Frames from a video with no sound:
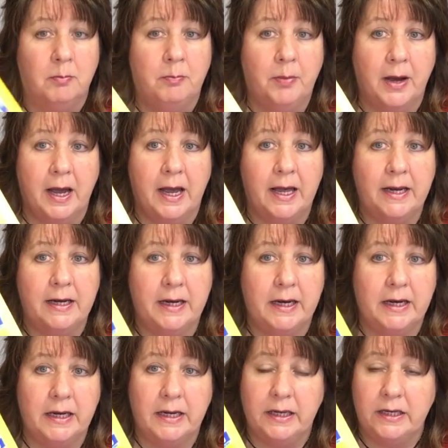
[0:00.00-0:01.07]
but
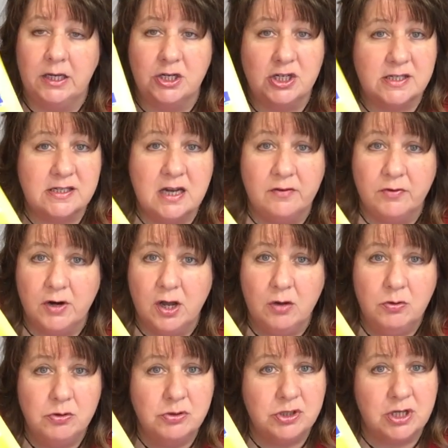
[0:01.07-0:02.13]
you just never
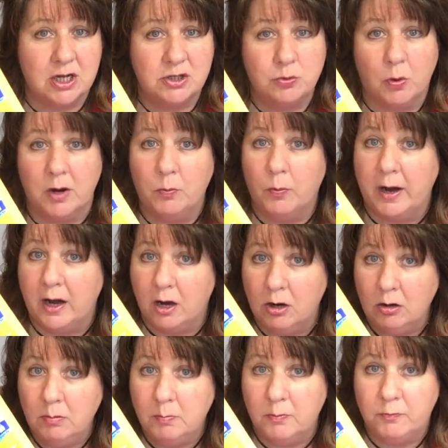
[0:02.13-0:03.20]
know who's touched what
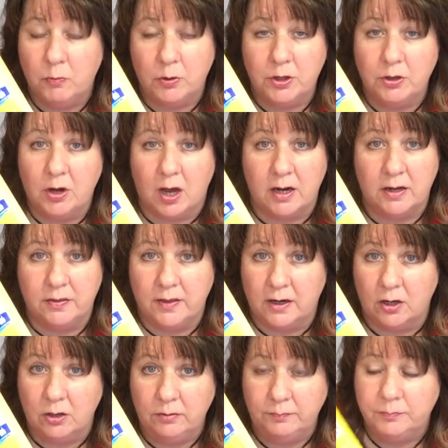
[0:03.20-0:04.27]
where before you got in
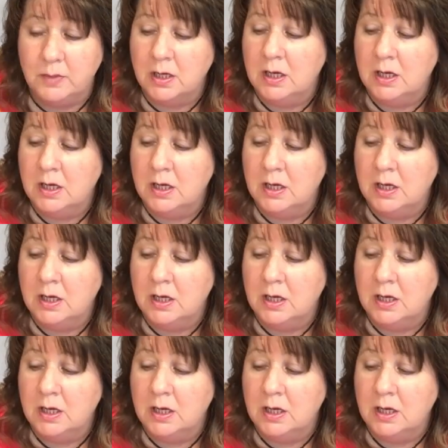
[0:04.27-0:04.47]
there.